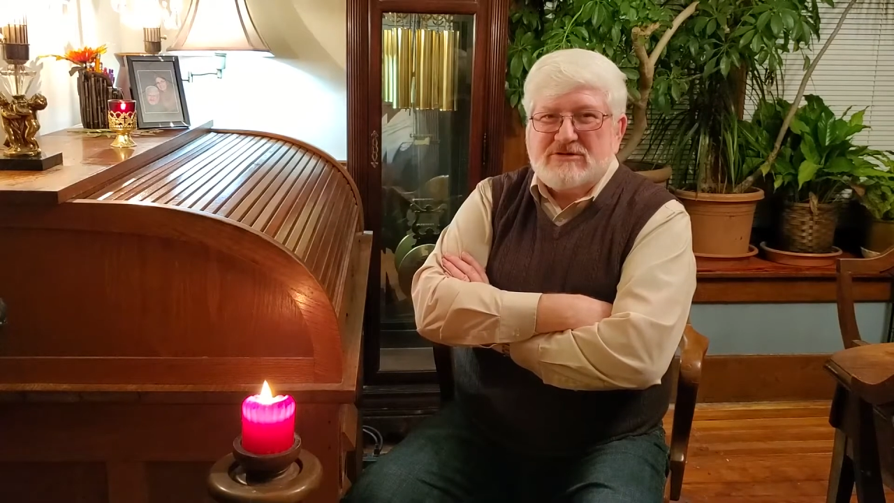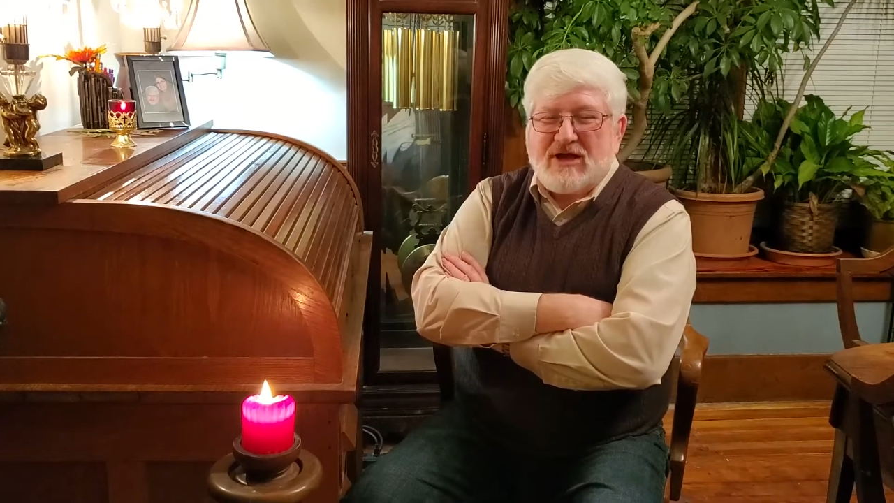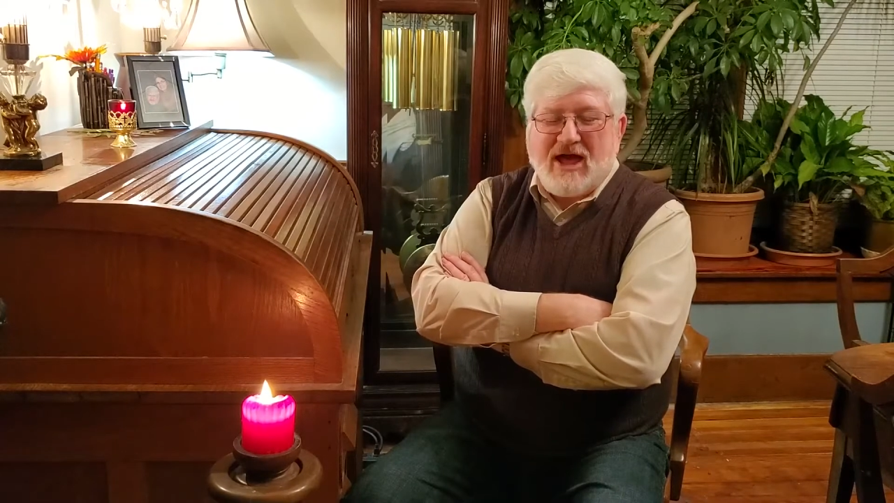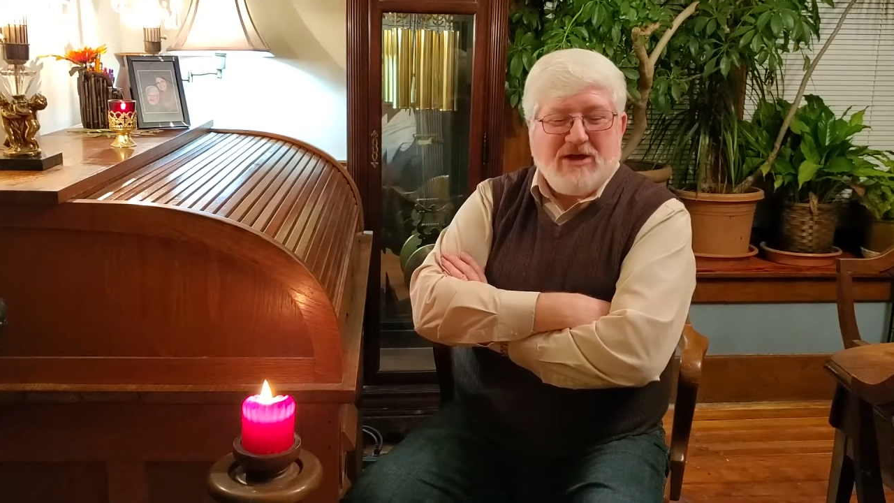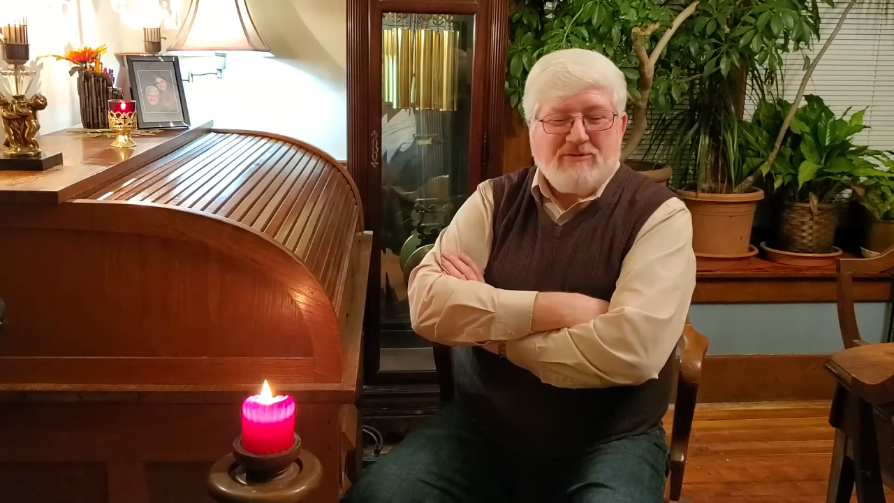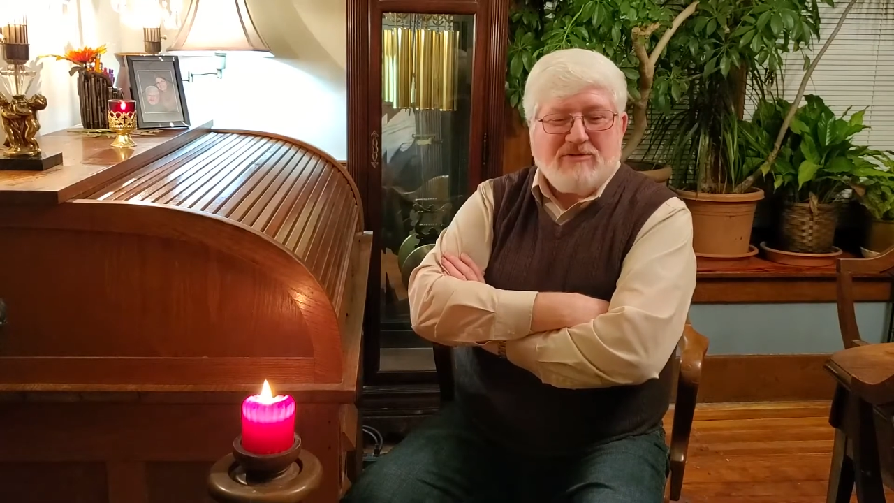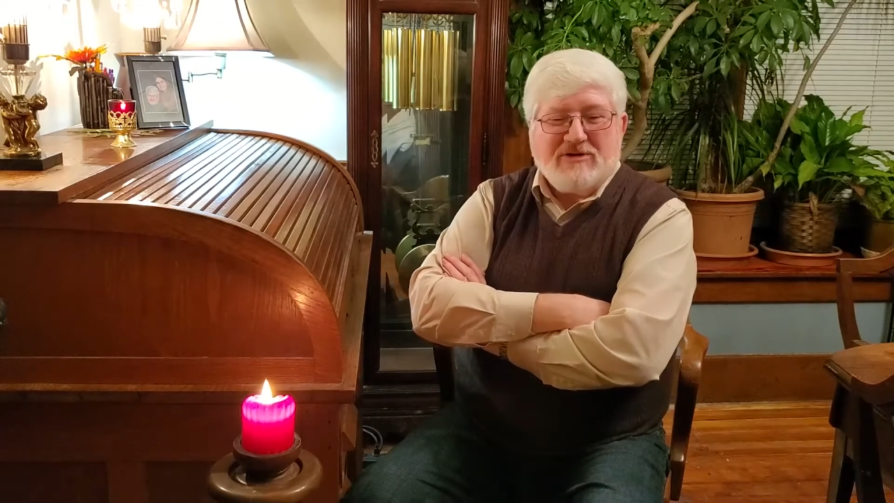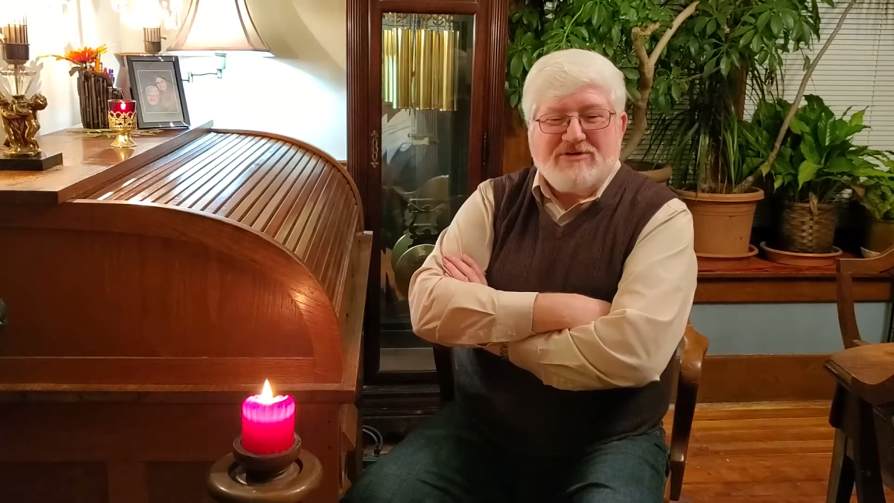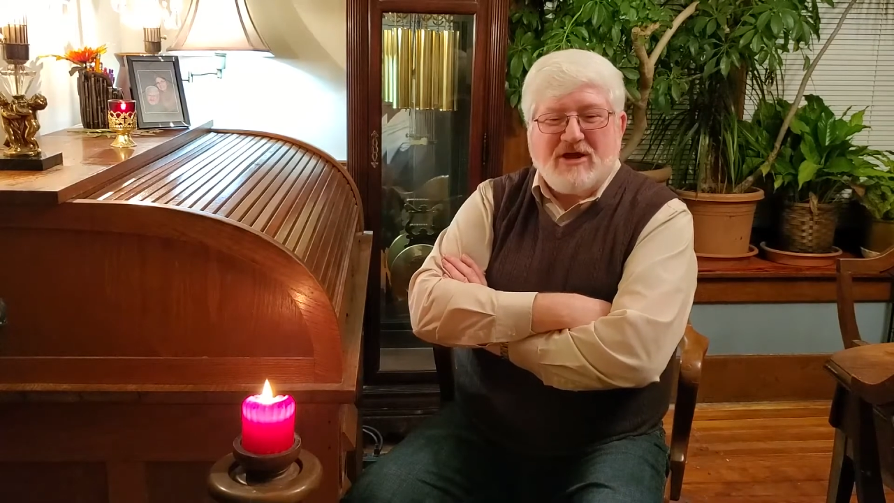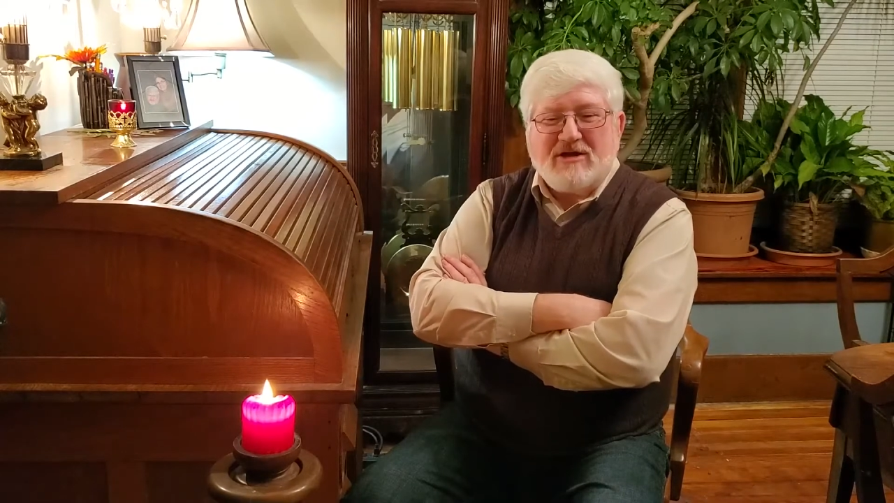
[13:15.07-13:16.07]
I
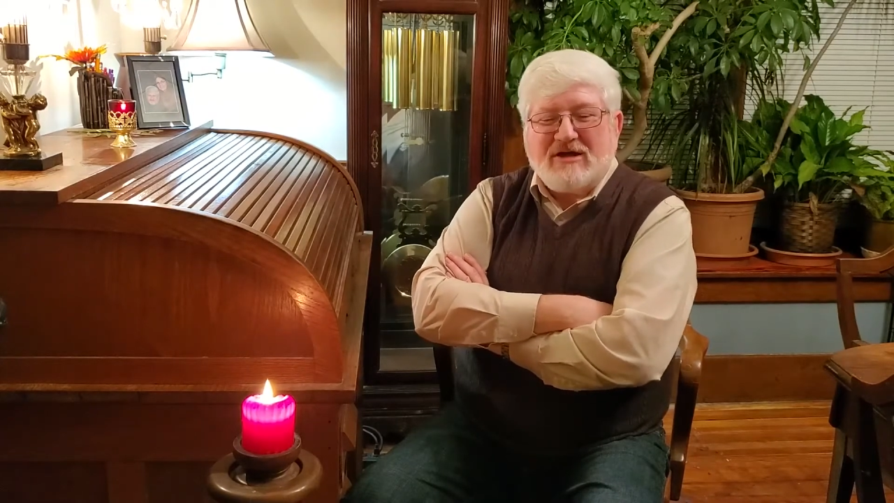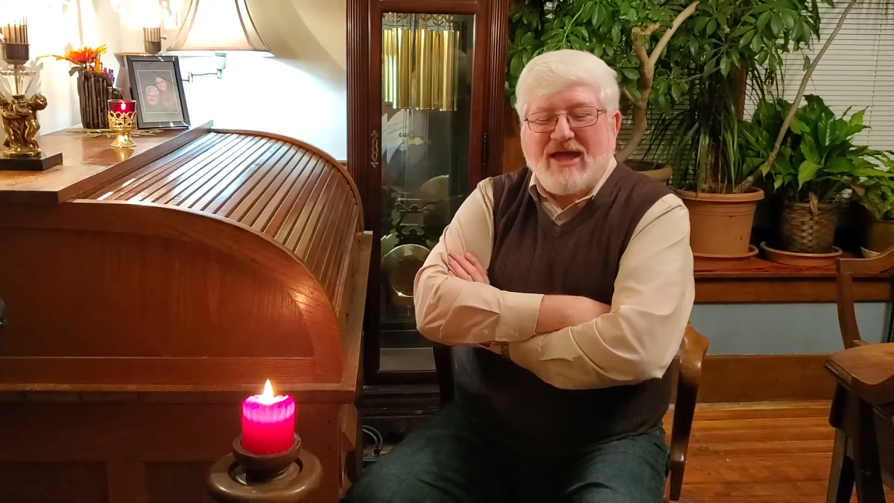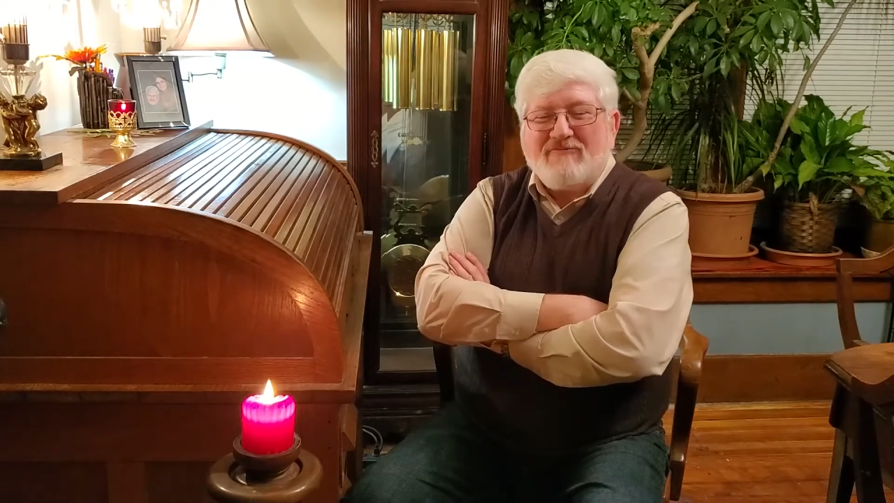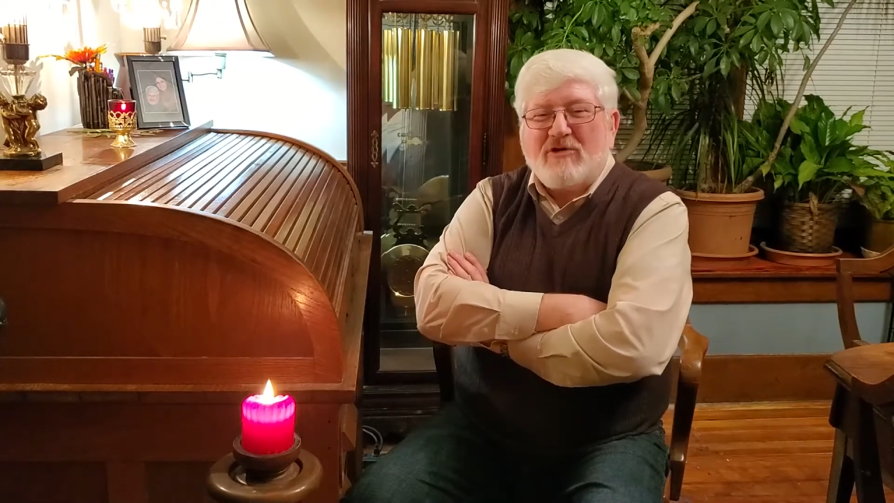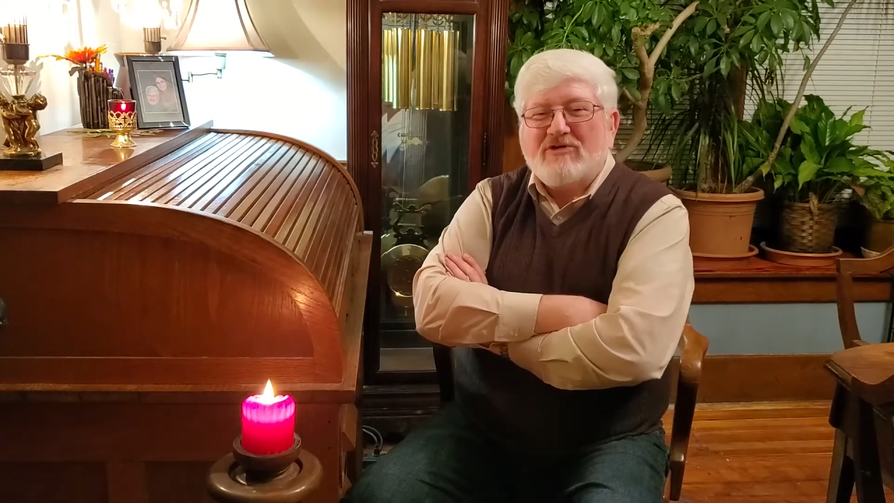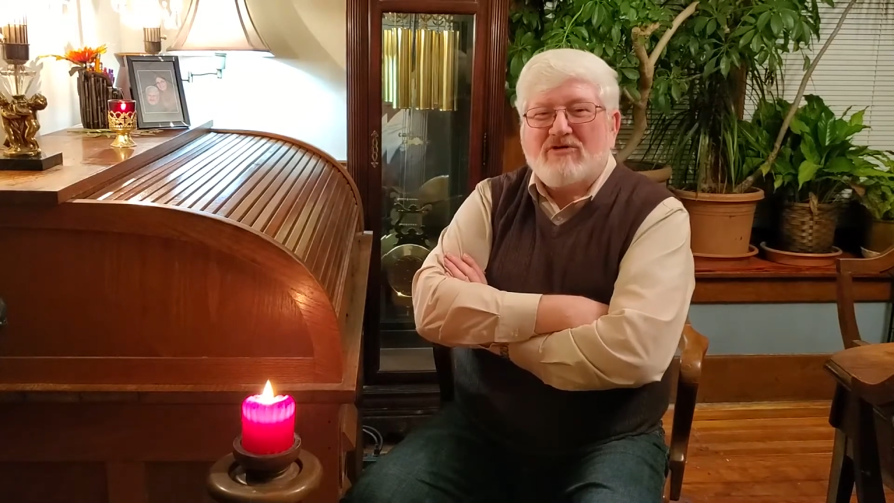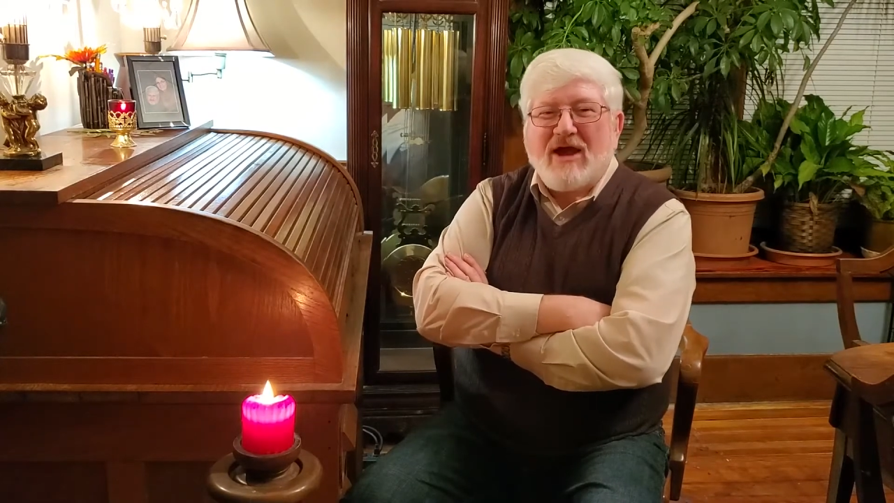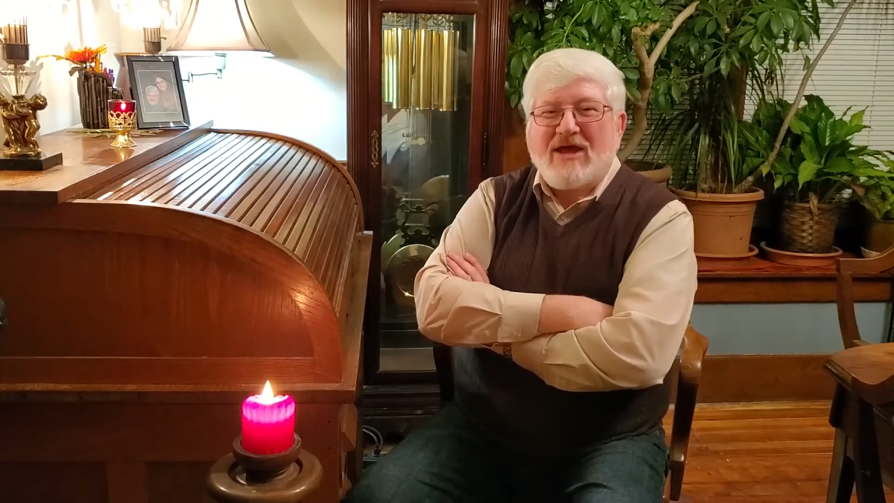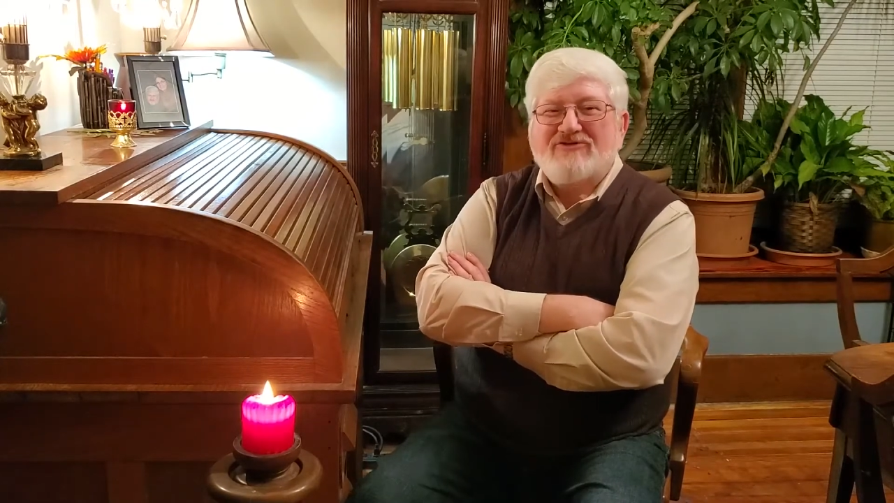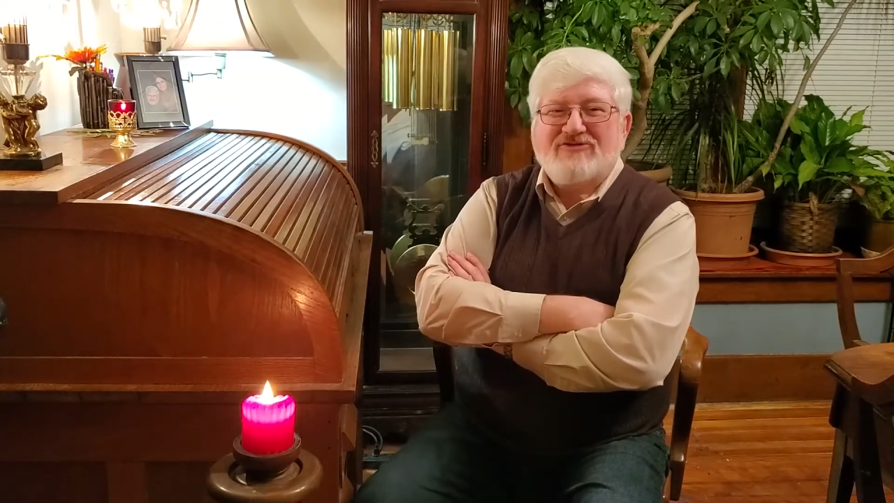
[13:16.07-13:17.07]
would have one
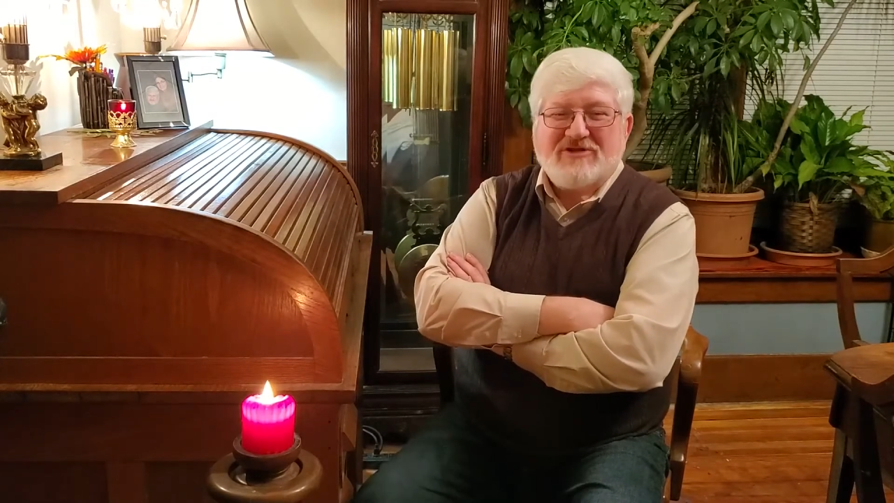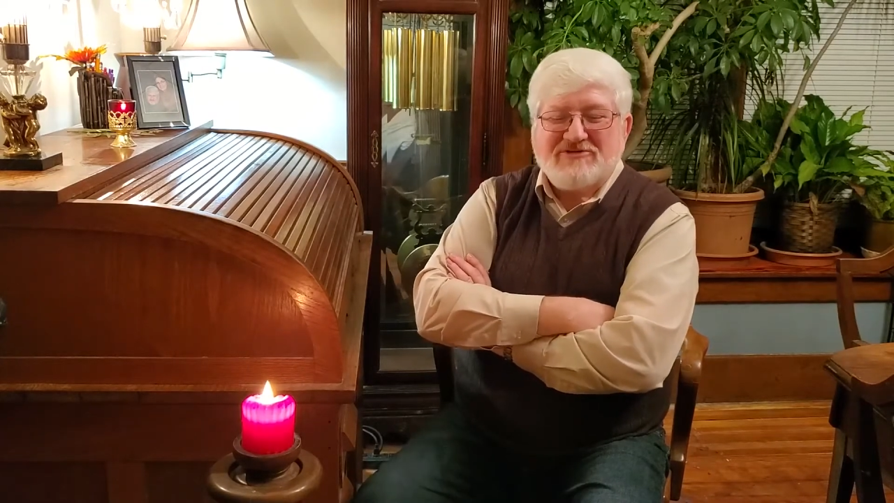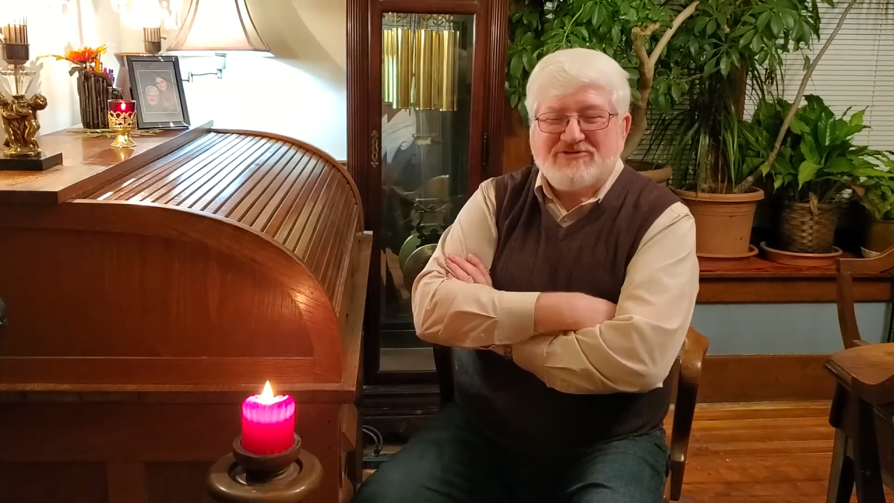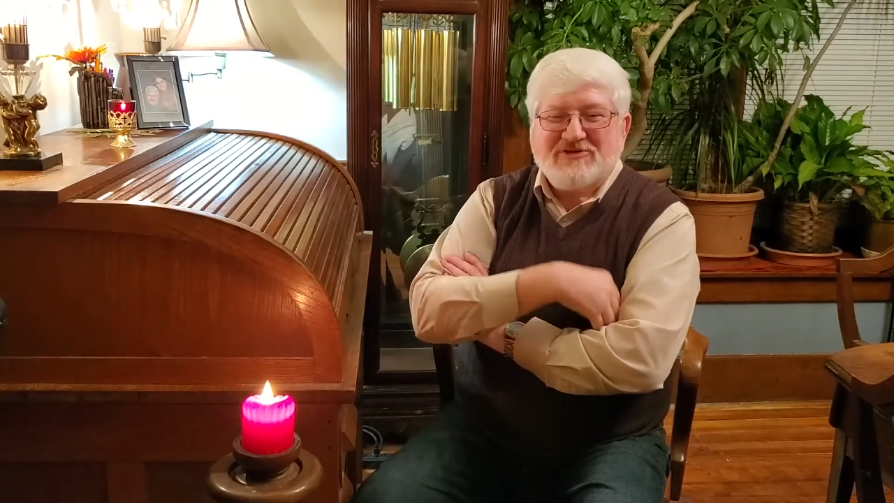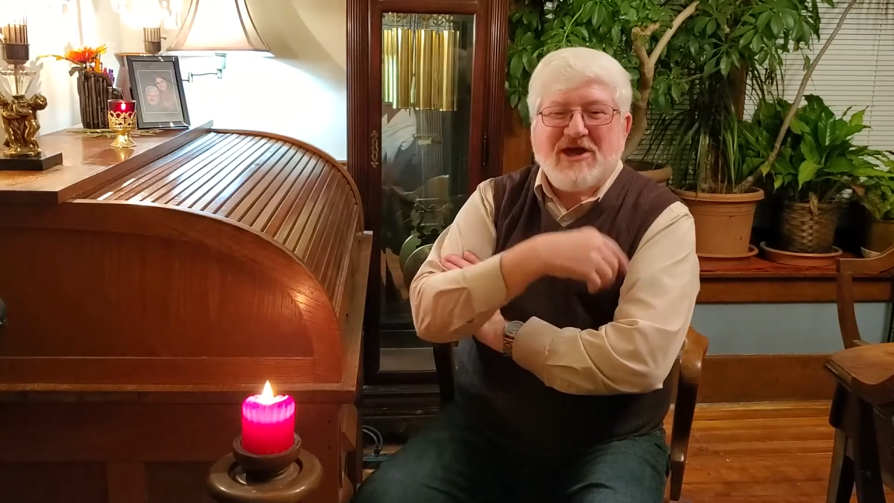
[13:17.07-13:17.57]
crash and then just